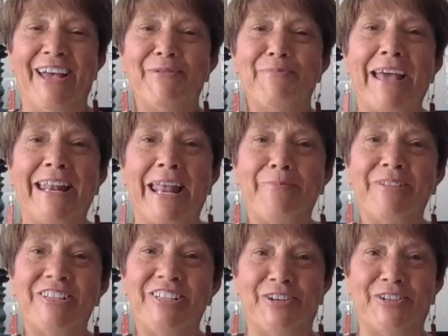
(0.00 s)
My name
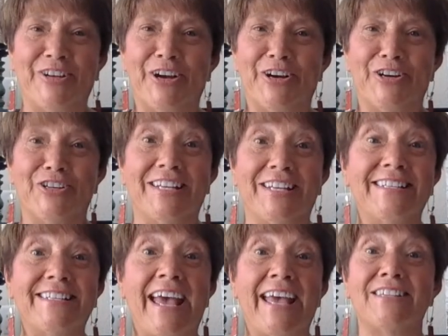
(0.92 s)
is Sharon Hirsch, and
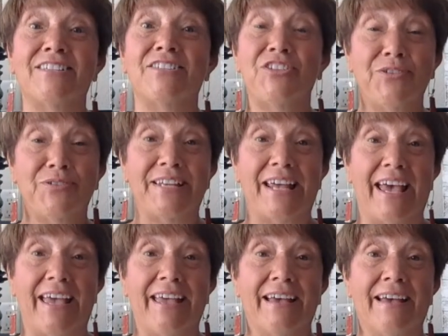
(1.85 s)
today is
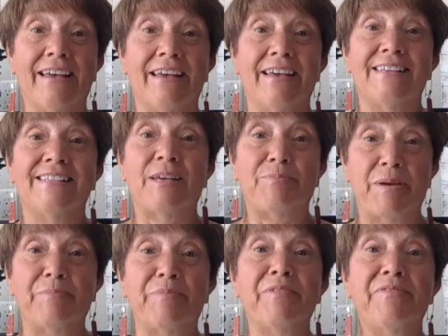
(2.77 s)
Tuesday,
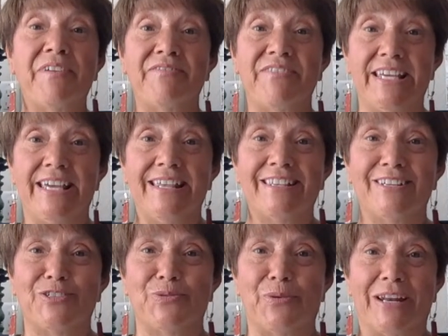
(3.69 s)
September
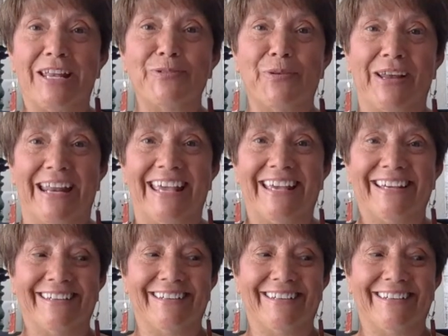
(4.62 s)
15th, 2020.